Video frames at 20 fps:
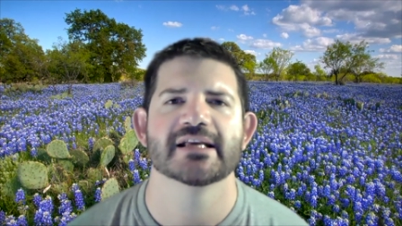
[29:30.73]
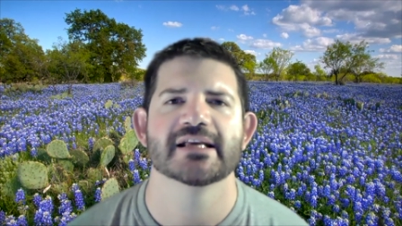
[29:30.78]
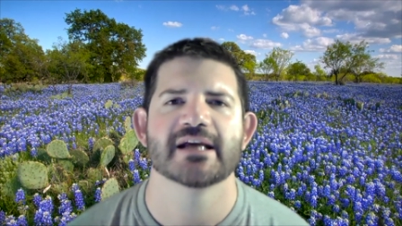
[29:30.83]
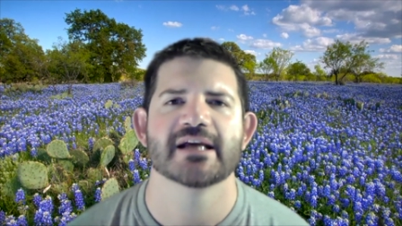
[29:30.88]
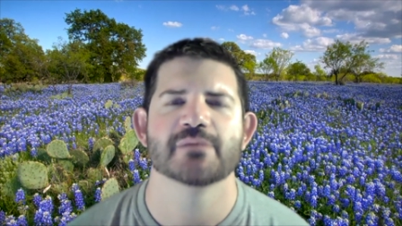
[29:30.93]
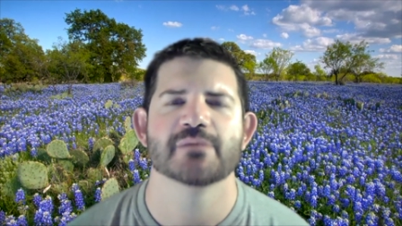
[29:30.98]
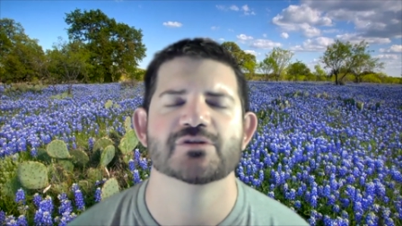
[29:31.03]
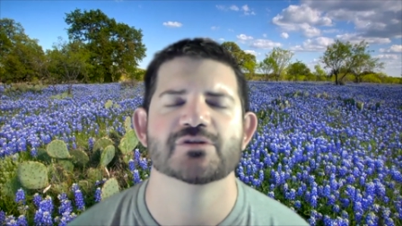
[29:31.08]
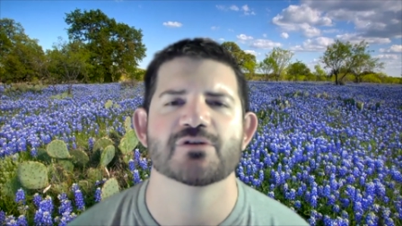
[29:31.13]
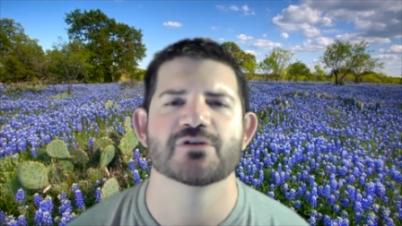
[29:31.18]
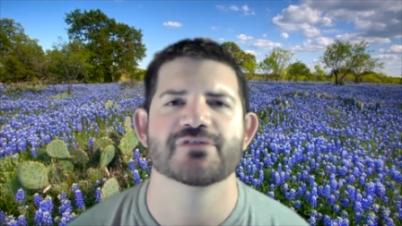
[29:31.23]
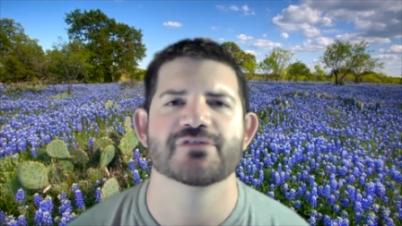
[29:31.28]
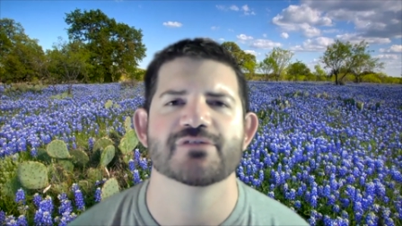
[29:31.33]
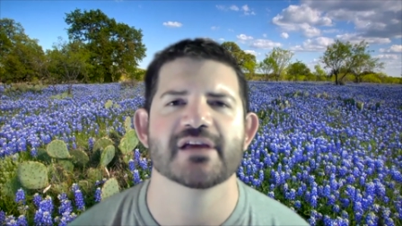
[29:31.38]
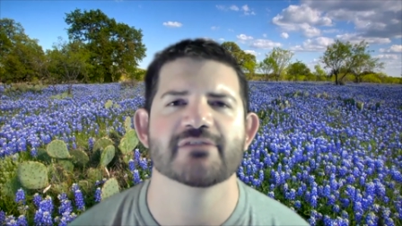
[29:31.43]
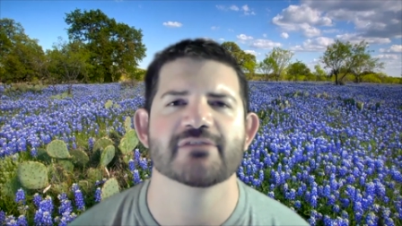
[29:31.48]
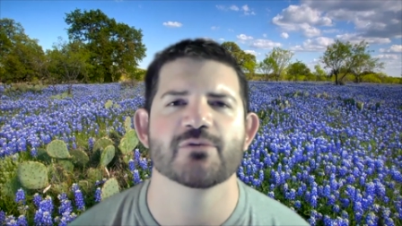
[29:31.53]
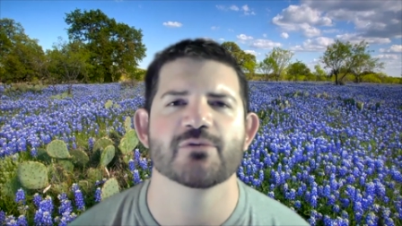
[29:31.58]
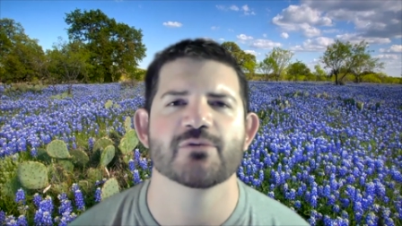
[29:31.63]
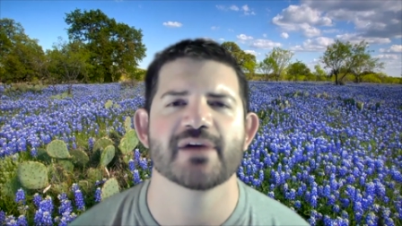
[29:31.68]
I'm so
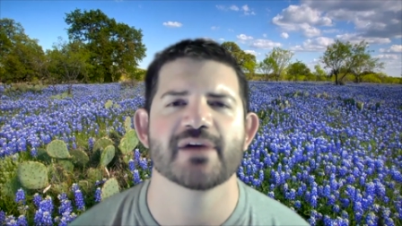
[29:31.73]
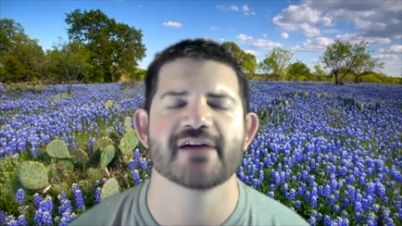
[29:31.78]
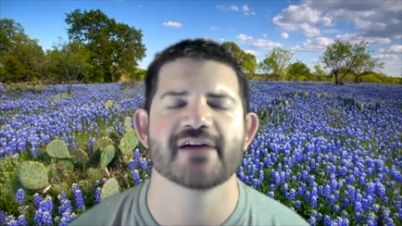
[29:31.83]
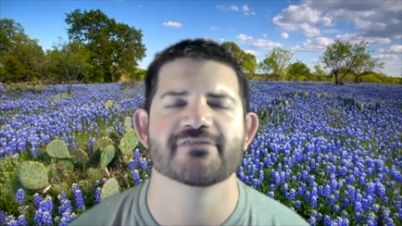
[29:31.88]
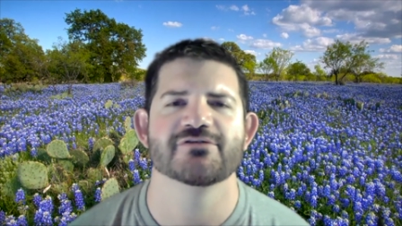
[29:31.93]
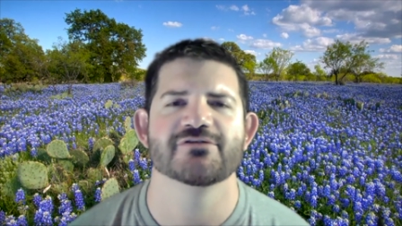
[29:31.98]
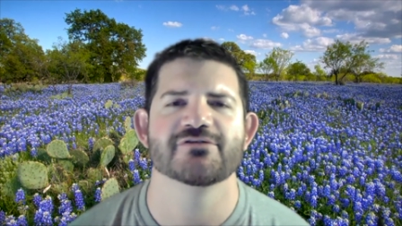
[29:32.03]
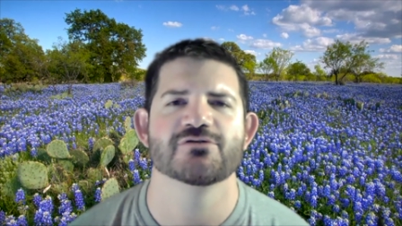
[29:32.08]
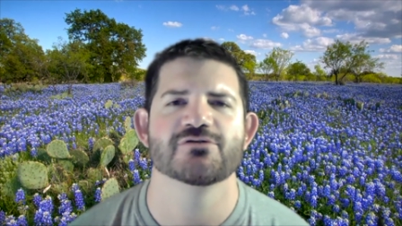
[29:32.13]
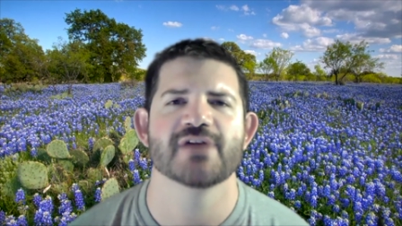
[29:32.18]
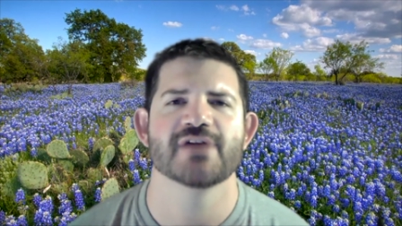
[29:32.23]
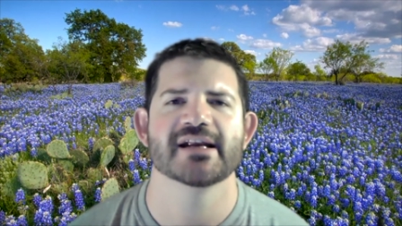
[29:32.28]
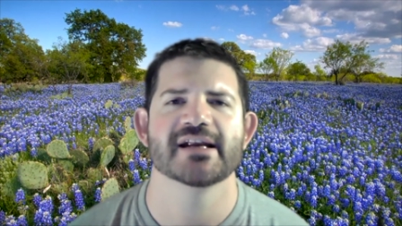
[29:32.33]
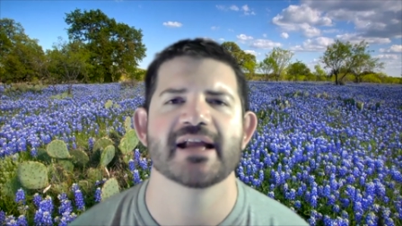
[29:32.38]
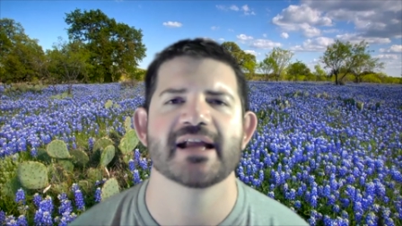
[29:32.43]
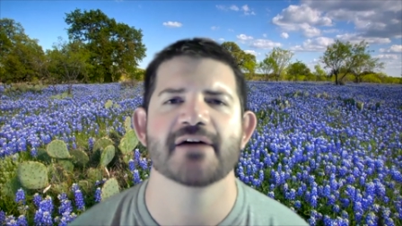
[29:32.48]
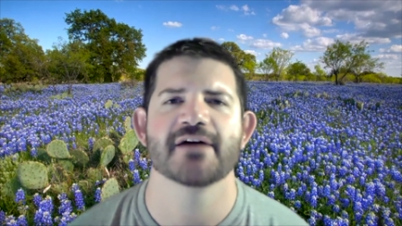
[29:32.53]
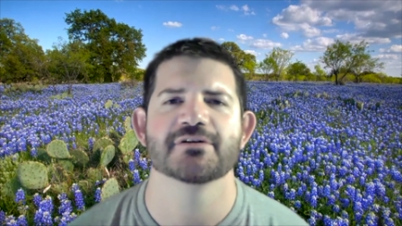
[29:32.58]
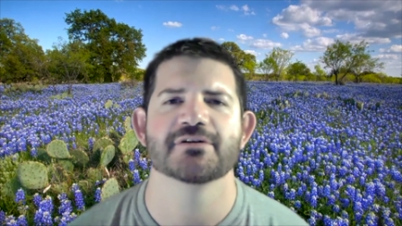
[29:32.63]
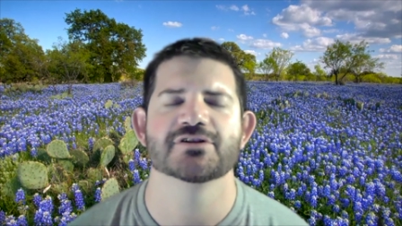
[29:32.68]
thankful we have food right
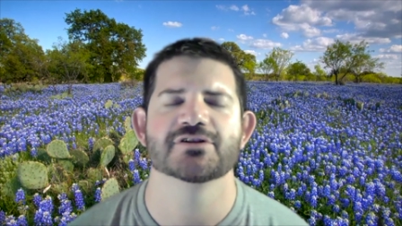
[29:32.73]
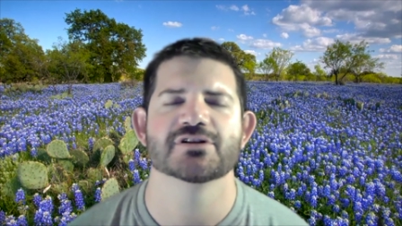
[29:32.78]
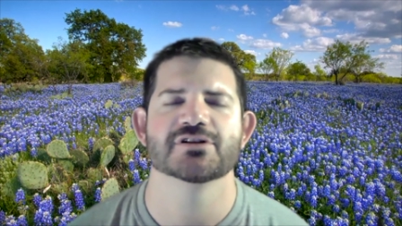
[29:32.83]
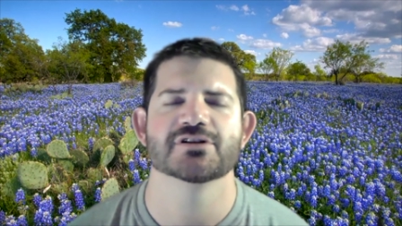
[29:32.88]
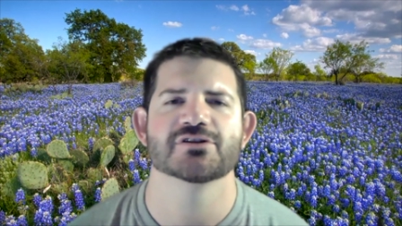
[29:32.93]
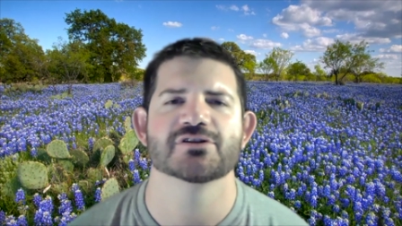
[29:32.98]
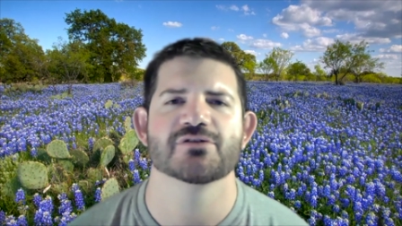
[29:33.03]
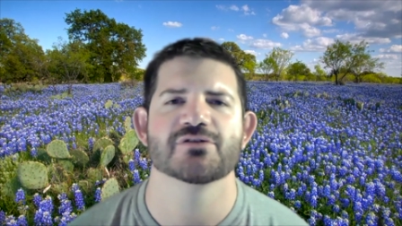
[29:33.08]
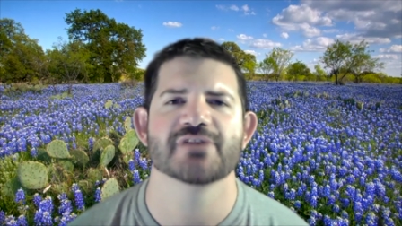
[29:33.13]
now and just so